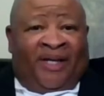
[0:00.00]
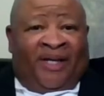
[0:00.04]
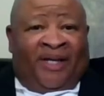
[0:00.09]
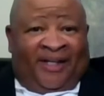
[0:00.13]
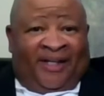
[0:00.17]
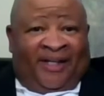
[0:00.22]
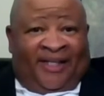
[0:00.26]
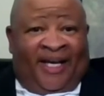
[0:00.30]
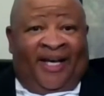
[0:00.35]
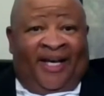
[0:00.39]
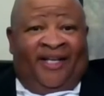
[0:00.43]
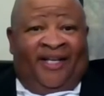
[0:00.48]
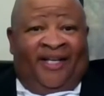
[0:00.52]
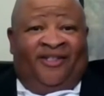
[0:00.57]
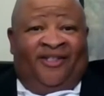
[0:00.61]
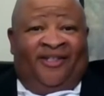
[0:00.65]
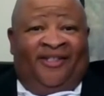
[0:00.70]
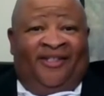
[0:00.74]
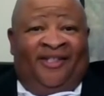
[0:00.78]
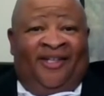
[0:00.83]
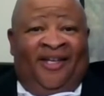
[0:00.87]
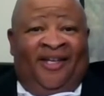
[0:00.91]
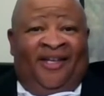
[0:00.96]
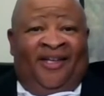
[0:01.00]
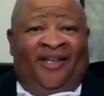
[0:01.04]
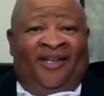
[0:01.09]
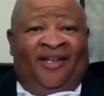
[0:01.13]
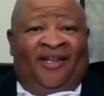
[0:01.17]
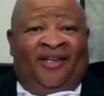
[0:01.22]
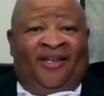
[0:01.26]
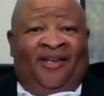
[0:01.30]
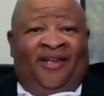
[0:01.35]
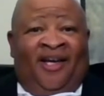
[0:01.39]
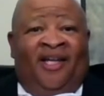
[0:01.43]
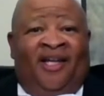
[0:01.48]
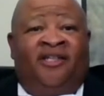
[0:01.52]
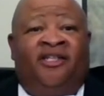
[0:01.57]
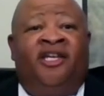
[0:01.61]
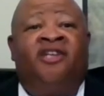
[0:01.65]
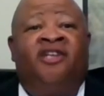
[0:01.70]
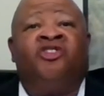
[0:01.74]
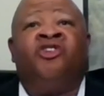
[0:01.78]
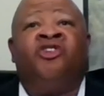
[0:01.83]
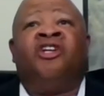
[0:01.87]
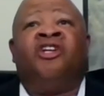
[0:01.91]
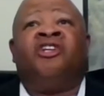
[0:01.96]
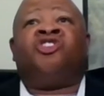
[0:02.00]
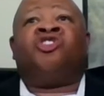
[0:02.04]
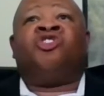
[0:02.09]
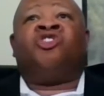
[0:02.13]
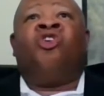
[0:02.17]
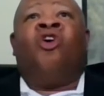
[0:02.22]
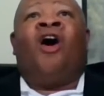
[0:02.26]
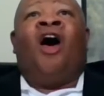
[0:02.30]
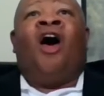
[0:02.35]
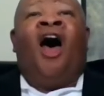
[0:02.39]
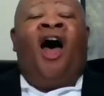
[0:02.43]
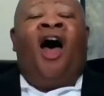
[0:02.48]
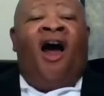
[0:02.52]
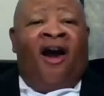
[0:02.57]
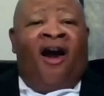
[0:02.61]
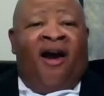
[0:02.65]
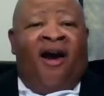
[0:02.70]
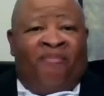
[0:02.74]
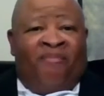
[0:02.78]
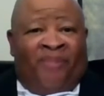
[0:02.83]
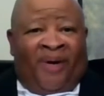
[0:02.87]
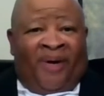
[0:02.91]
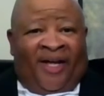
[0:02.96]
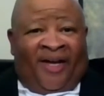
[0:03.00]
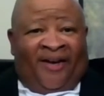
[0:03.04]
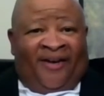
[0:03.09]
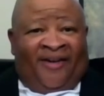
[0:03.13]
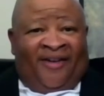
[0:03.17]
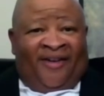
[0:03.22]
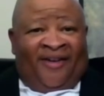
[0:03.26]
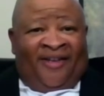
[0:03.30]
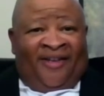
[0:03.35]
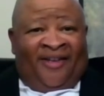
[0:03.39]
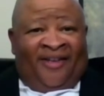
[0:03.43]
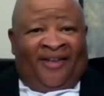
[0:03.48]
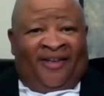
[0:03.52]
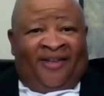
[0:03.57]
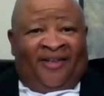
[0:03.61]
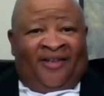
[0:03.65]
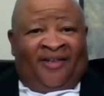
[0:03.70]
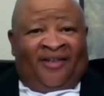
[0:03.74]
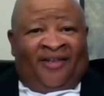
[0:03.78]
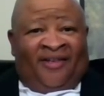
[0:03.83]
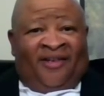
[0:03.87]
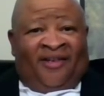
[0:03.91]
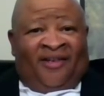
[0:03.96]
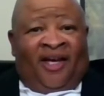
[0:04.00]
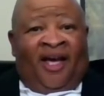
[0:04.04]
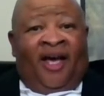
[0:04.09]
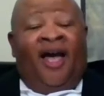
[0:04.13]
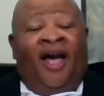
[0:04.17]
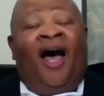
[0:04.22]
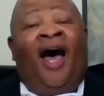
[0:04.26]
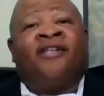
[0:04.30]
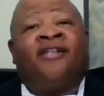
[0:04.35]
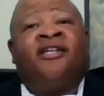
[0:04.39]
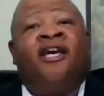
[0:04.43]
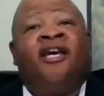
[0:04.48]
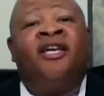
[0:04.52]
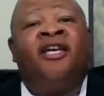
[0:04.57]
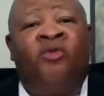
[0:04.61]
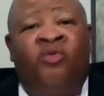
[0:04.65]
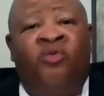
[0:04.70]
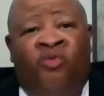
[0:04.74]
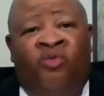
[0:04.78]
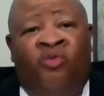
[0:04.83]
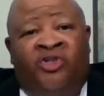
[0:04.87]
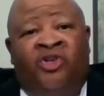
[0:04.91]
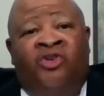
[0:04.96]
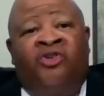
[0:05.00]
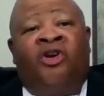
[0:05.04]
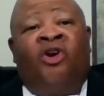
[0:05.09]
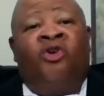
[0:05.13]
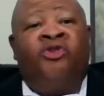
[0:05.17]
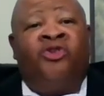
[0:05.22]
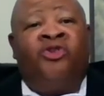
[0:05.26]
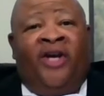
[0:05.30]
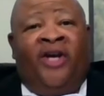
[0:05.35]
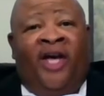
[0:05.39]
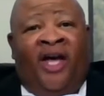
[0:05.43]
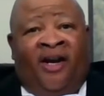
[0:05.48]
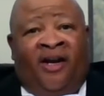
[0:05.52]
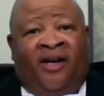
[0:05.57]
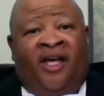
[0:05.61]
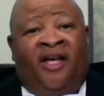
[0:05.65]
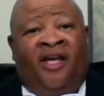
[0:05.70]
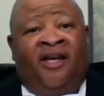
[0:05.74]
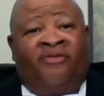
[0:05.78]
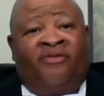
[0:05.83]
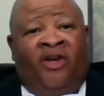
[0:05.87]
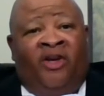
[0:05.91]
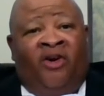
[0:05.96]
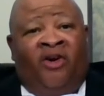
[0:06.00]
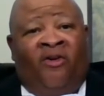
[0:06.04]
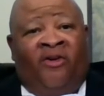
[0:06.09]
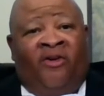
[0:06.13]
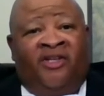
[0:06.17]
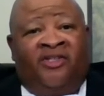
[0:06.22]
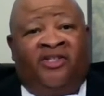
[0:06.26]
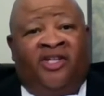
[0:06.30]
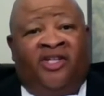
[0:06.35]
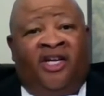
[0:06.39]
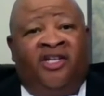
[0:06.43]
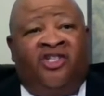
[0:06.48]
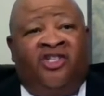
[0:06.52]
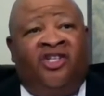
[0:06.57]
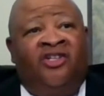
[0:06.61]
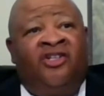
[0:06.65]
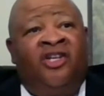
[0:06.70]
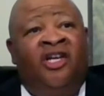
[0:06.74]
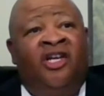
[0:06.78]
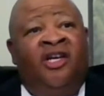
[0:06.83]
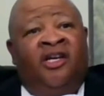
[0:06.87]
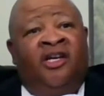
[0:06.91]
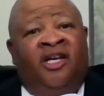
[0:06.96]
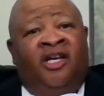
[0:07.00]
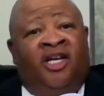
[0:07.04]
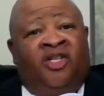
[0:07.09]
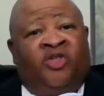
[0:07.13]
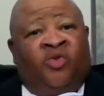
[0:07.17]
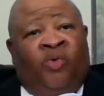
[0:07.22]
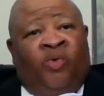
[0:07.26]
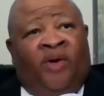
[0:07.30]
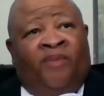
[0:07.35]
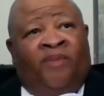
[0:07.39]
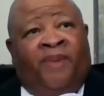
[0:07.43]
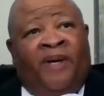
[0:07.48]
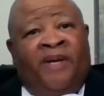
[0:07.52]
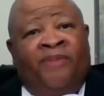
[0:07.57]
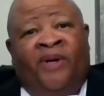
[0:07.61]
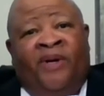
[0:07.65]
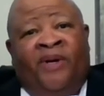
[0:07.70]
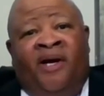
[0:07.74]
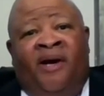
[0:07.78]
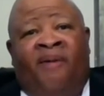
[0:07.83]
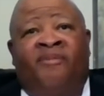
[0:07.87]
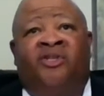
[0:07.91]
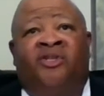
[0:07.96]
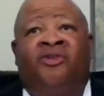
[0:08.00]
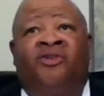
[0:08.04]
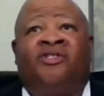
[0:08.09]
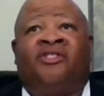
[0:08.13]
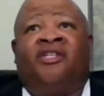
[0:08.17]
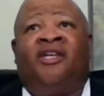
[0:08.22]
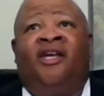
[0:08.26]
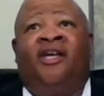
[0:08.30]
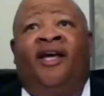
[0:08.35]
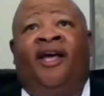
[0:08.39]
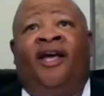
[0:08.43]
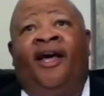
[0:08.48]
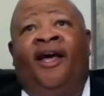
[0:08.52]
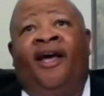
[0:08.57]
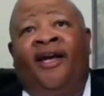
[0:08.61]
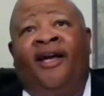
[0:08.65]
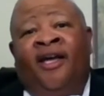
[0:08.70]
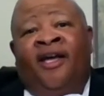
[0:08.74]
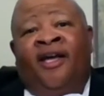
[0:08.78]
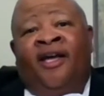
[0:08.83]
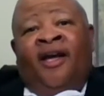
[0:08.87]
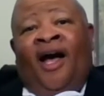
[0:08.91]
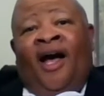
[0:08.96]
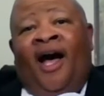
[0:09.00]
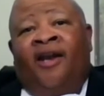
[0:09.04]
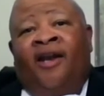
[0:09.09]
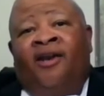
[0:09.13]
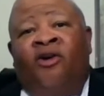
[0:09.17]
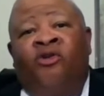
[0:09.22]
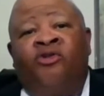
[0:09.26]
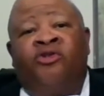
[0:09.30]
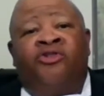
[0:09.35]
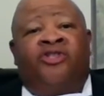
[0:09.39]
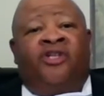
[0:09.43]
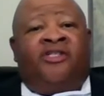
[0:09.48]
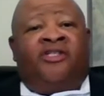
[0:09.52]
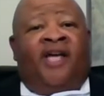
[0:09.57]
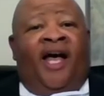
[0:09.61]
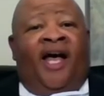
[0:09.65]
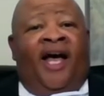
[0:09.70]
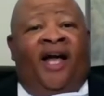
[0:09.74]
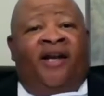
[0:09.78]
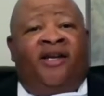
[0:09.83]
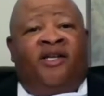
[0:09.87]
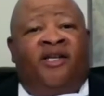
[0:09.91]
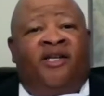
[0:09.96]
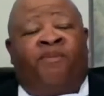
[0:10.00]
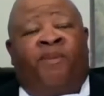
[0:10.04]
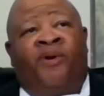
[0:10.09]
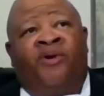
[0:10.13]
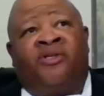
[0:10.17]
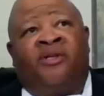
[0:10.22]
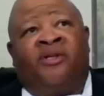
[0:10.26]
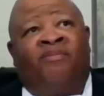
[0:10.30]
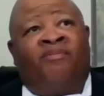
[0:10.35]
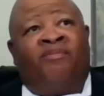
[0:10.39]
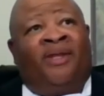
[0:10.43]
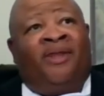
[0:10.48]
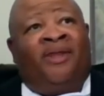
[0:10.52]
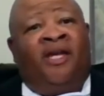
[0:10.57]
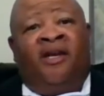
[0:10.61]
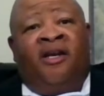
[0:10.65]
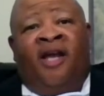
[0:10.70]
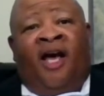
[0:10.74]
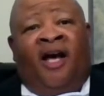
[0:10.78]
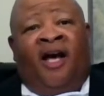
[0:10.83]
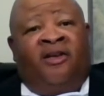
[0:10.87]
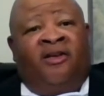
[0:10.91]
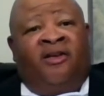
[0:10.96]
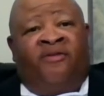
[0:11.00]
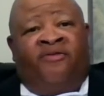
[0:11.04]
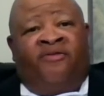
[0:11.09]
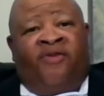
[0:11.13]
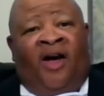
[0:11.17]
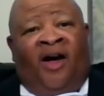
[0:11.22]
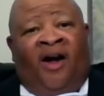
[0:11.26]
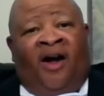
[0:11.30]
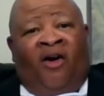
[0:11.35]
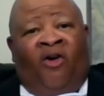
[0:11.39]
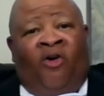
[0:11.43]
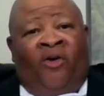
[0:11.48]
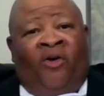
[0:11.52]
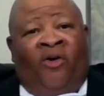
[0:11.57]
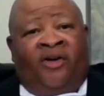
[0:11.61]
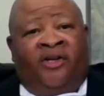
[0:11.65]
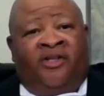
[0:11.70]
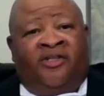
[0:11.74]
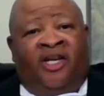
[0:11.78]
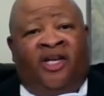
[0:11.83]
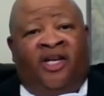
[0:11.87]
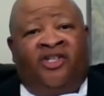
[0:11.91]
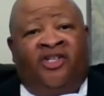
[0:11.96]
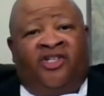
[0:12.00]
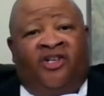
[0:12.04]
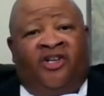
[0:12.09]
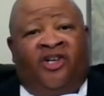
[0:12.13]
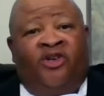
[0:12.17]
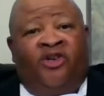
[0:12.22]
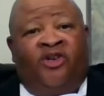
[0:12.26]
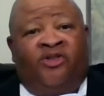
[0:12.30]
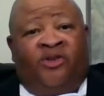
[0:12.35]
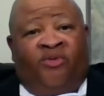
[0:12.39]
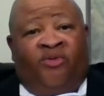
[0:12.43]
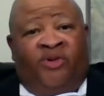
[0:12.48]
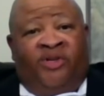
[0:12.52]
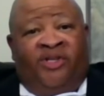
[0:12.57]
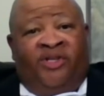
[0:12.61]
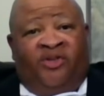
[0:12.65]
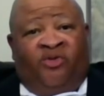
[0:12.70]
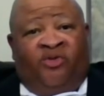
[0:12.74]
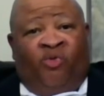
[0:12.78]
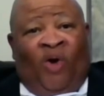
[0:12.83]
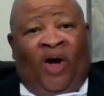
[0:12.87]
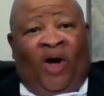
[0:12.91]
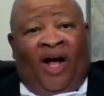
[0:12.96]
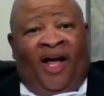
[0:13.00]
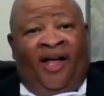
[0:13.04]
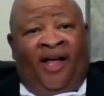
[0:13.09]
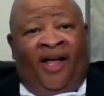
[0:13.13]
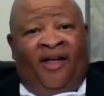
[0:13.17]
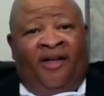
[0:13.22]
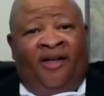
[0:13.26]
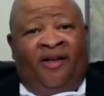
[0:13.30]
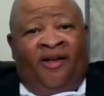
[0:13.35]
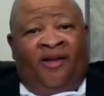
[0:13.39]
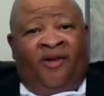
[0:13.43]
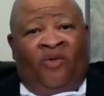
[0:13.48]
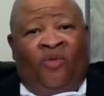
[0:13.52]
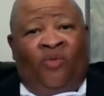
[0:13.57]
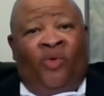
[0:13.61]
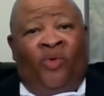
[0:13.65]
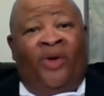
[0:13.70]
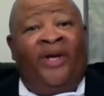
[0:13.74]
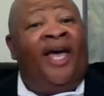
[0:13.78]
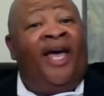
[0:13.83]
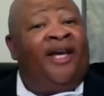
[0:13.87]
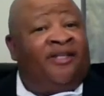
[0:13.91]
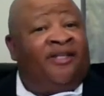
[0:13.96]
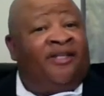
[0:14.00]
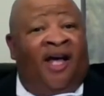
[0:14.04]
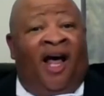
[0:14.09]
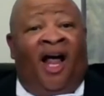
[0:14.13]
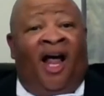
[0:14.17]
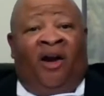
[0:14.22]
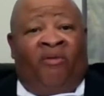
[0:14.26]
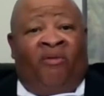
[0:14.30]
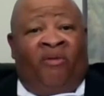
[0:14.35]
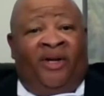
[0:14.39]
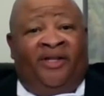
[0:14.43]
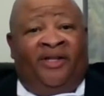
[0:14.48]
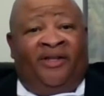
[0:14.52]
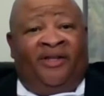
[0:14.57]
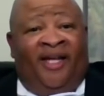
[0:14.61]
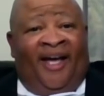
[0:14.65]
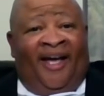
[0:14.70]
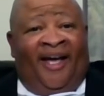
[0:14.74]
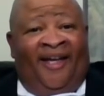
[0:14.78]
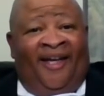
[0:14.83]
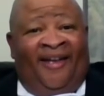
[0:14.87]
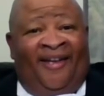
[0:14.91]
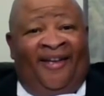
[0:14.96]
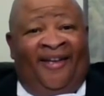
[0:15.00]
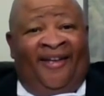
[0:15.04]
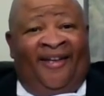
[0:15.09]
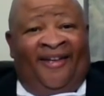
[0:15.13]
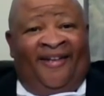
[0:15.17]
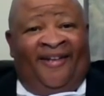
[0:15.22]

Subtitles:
going to be contagious. And then you're going to start hiring better. And I tell you, when you know you got a healthy organization, it's when people come to you and say, hey, I know you just hired this person, but they're not good for our organization. Here's the reason why. We can't tolerate that.